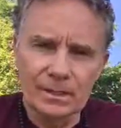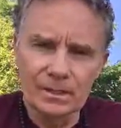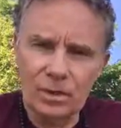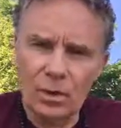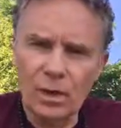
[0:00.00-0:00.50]

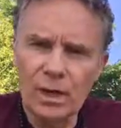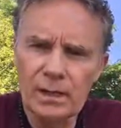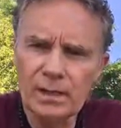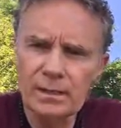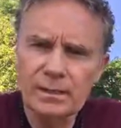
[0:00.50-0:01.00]
So
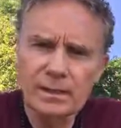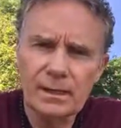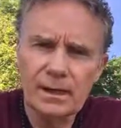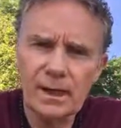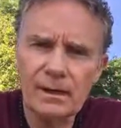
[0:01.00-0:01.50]

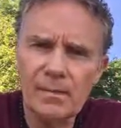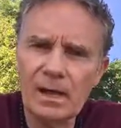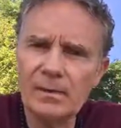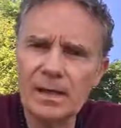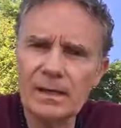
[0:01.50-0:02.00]
I'm
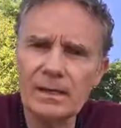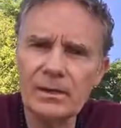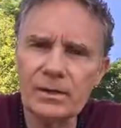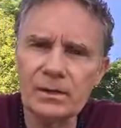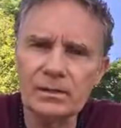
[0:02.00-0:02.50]
hanging
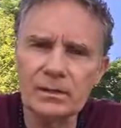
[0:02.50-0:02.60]
out here.